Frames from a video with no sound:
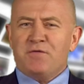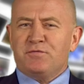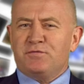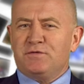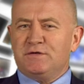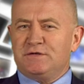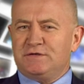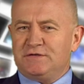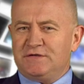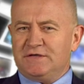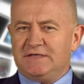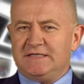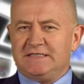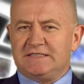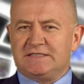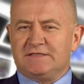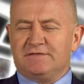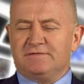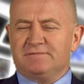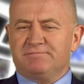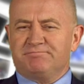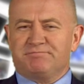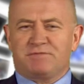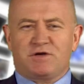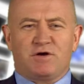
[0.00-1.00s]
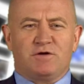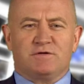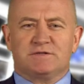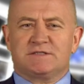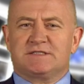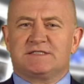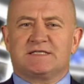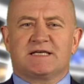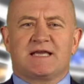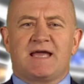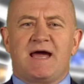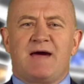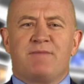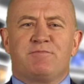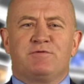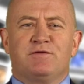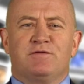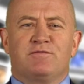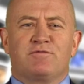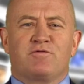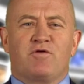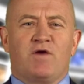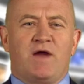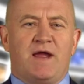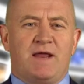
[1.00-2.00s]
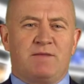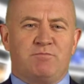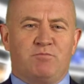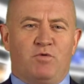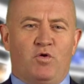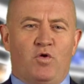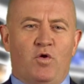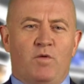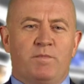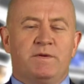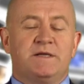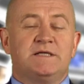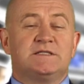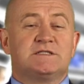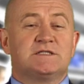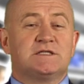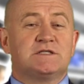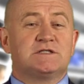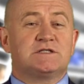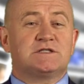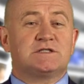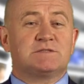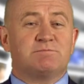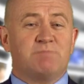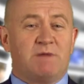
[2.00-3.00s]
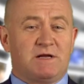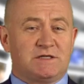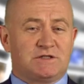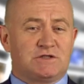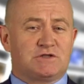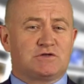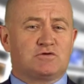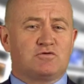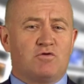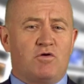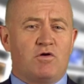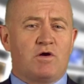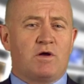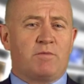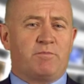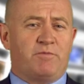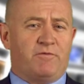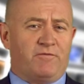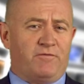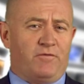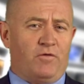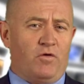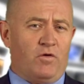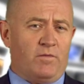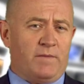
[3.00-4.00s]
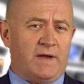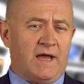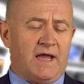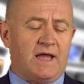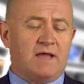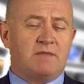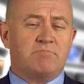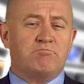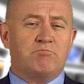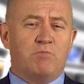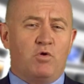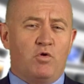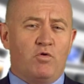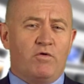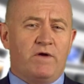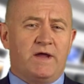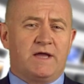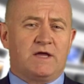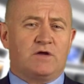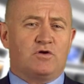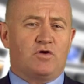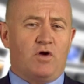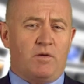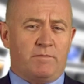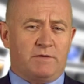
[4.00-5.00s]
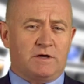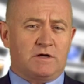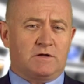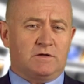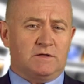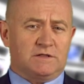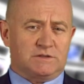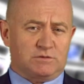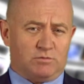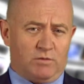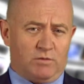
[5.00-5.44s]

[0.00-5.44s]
The diesel costs a couple of grand more, but it's a much stronger performer and more economical as